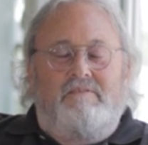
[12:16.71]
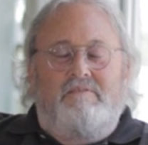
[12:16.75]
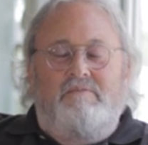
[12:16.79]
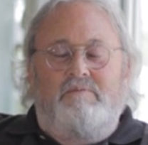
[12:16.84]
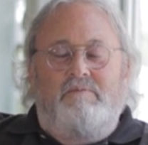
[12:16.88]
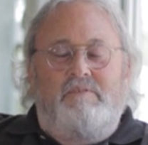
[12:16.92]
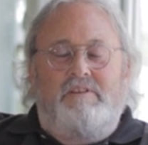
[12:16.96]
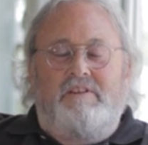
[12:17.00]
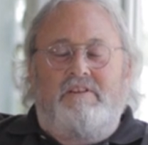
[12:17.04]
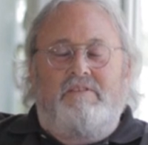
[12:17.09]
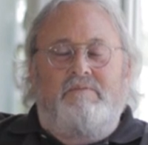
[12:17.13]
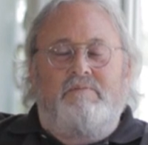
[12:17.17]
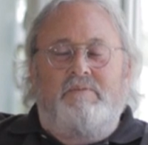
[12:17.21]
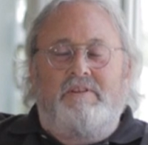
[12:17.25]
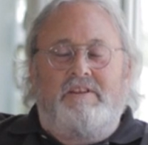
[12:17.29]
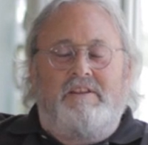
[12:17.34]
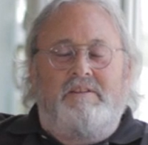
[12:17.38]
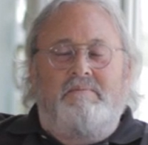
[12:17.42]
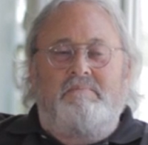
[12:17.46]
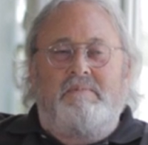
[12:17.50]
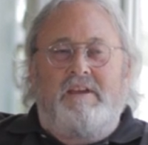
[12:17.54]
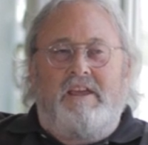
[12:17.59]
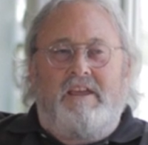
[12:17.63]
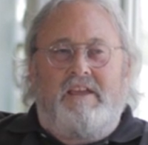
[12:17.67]
We, we
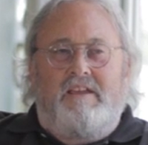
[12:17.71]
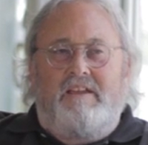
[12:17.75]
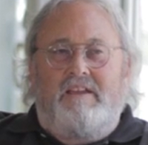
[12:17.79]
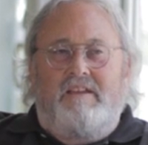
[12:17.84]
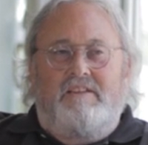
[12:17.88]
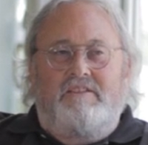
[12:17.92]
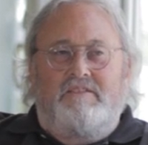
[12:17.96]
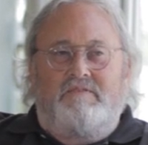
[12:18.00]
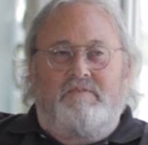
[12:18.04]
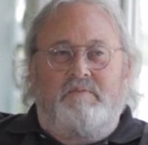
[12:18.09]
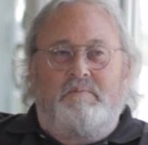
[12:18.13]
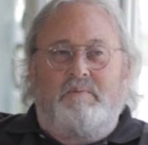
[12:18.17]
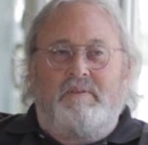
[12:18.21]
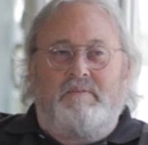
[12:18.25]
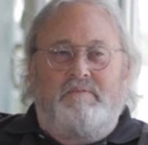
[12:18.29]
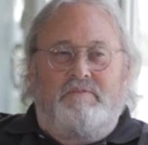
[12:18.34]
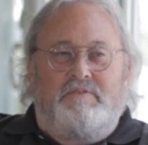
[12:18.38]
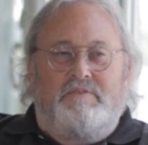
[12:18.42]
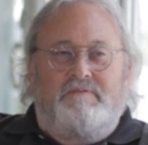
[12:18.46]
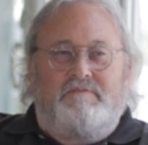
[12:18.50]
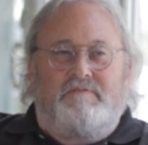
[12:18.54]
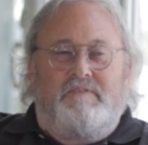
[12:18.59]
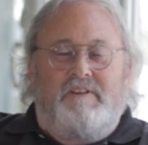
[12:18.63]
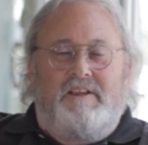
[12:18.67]
didn't make because everybody was
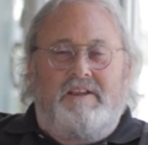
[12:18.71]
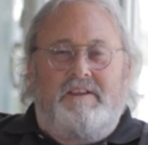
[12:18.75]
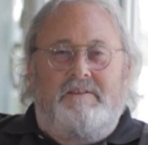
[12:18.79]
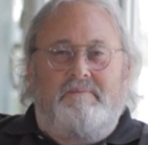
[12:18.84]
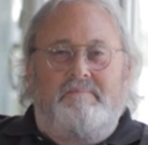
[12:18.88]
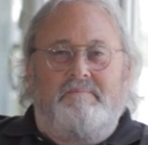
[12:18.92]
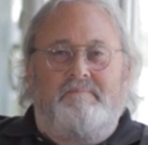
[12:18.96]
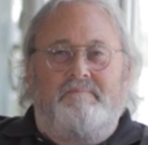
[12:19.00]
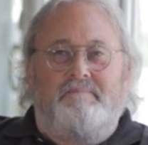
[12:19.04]
afraid.